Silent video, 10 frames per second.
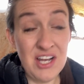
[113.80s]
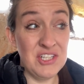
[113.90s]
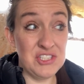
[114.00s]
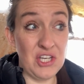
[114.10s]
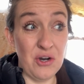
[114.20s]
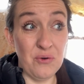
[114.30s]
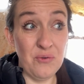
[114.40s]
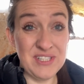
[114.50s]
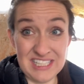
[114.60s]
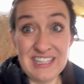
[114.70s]
so
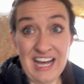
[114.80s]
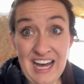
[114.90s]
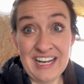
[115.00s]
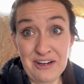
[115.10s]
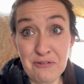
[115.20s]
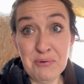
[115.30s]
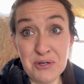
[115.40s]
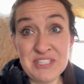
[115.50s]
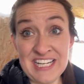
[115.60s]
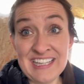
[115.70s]
it's a lot of
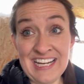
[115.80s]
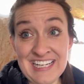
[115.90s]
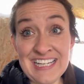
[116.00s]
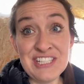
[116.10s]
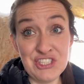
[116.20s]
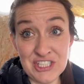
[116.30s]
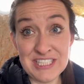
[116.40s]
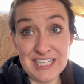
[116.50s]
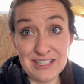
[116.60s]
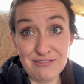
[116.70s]
protein they need just to
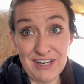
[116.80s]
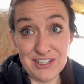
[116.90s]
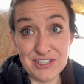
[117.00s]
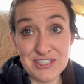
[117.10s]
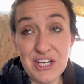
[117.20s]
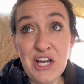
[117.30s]
get the feathers.